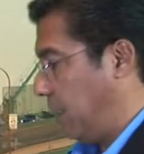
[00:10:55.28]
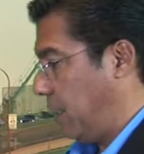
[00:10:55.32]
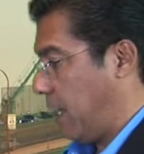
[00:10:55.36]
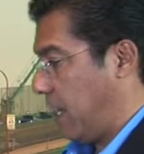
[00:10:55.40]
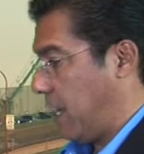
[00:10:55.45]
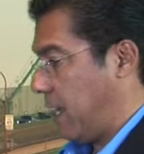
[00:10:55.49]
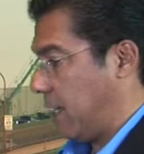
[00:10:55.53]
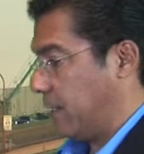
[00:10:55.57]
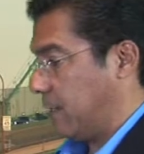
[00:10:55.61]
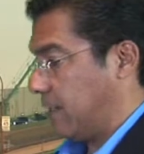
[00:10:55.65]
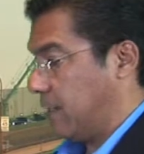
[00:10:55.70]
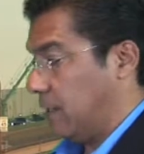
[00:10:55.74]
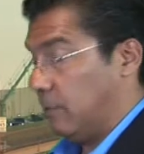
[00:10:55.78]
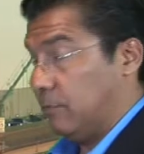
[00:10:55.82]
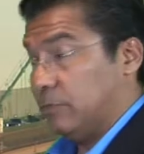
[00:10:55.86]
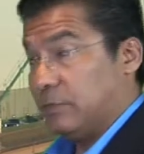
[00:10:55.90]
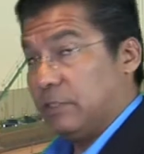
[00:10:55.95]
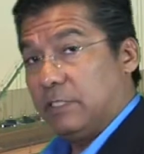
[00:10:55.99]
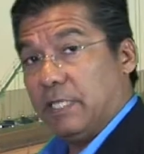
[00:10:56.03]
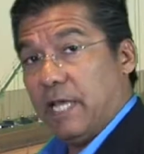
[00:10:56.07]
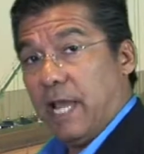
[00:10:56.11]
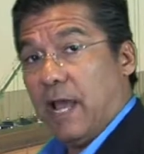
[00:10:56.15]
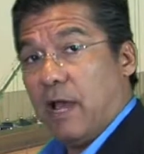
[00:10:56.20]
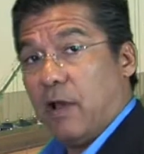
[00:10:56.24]
a thumbs
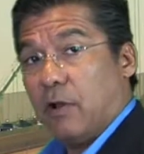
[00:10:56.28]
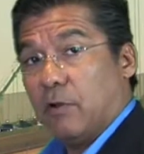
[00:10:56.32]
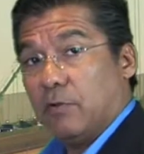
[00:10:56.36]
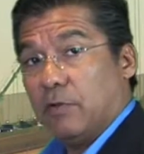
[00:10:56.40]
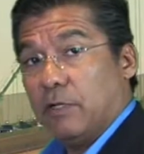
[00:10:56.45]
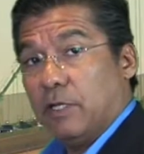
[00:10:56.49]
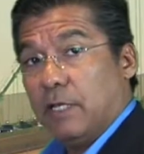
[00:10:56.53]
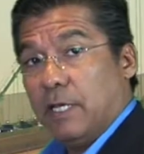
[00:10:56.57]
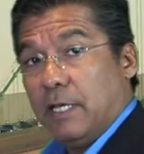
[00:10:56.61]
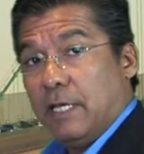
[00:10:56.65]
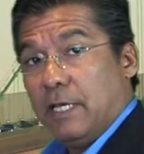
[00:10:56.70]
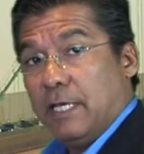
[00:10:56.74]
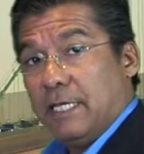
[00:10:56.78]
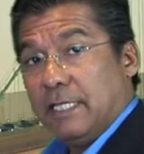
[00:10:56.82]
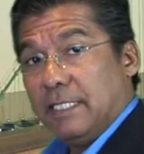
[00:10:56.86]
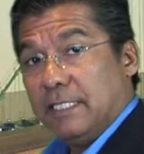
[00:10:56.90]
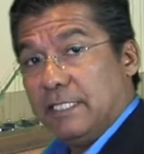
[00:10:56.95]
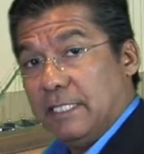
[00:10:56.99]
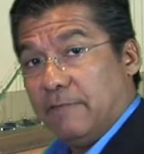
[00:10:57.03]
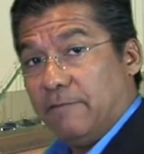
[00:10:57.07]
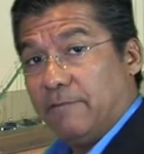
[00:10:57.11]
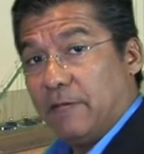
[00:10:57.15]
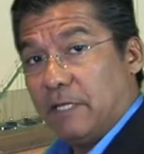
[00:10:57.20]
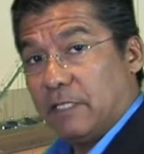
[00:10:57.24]
down,
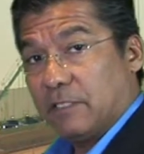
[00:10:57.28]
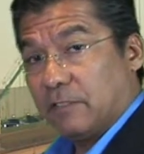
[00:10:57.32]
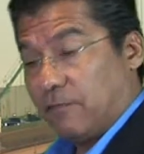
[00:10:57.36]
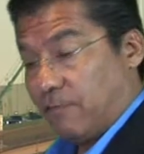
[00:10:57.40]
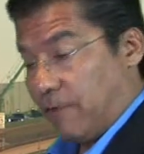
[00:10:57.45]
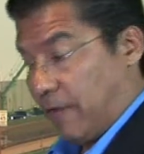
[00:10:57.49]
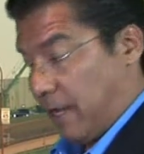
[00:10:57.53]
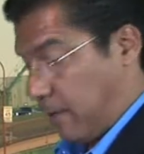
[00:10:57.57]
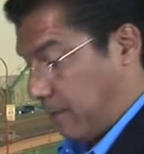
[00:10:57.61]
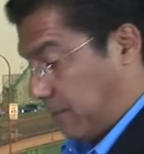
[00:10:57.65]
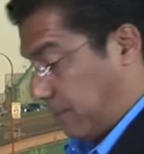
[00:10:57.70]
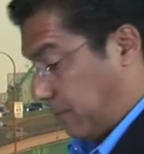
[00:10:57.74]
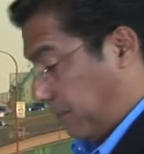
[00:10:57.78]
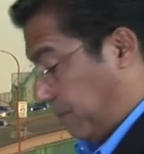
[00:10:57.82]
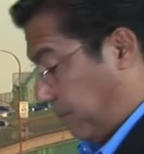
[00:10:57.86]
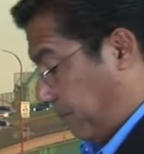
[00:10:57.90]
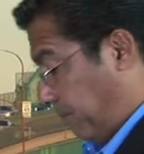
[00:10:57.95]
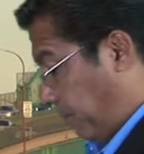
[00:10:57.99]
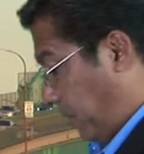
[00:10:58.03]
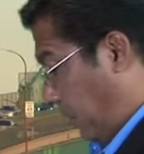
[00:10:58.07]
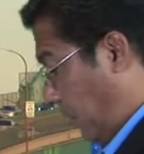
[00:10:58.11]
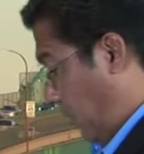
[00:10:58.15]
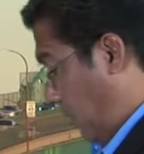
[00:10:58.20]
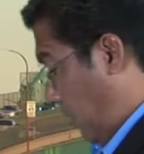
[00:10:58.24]
defects found.
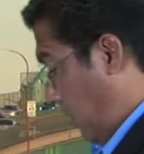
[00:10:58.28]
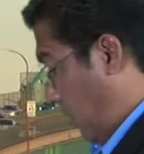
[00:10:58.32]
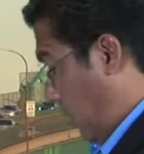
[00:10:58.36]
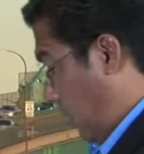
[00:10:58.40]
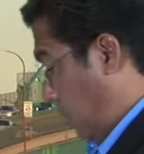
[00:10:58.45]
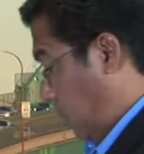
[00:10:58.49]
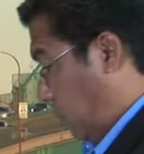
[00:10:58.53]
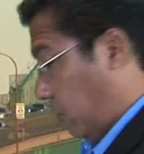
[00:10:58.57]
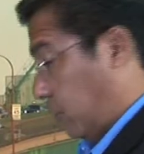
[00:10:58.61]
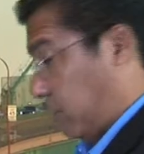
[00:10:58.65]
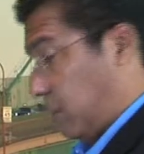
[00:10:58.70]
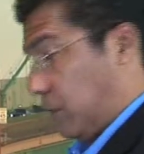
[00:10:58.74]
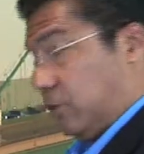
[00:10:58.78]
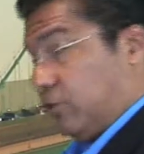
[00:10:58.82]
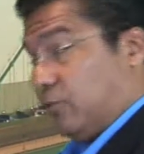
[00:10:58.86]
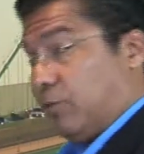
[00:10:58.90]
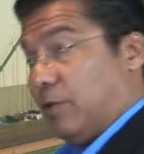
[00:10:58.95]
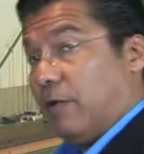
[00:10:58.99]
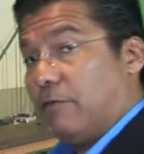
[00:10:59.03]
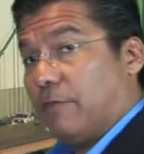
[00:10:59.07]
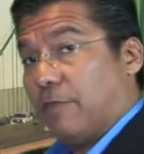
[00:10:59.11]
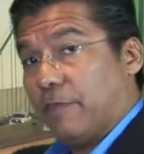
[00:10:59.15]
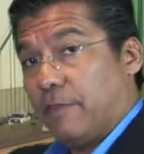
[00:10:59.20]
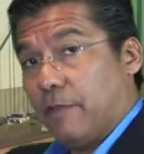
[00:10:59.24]
So since we
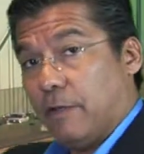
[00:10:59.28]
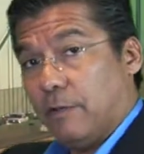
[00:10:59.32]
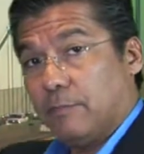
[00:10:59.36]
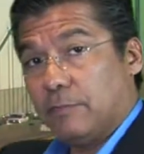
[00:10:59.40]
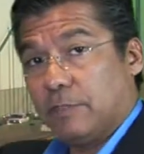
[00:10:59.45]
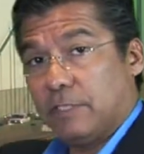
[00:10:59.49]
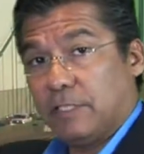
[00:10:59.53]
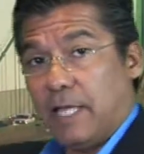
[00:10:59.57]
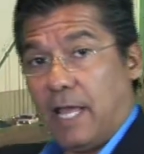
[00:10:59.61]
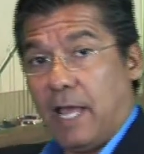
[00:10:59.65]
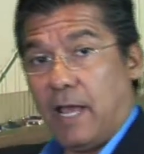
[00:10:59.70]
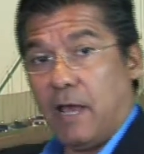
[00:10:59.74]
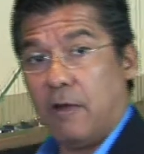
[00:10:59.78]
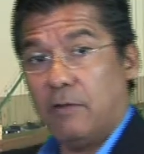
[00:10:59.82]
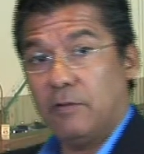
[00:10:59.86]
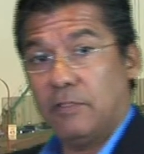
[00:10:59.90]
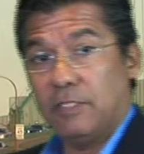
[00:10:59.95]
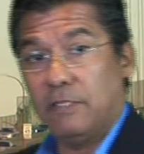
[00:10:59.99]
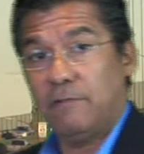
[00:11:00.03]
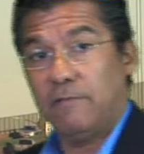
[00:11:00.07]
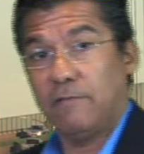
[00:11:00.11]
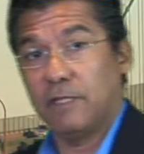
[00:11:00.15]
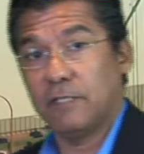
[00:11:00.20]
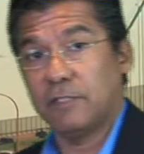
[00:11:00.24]
have a thumbs down,
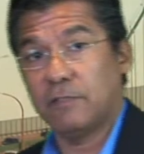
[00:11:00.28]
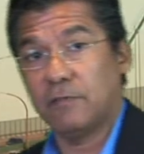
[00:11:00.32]
defects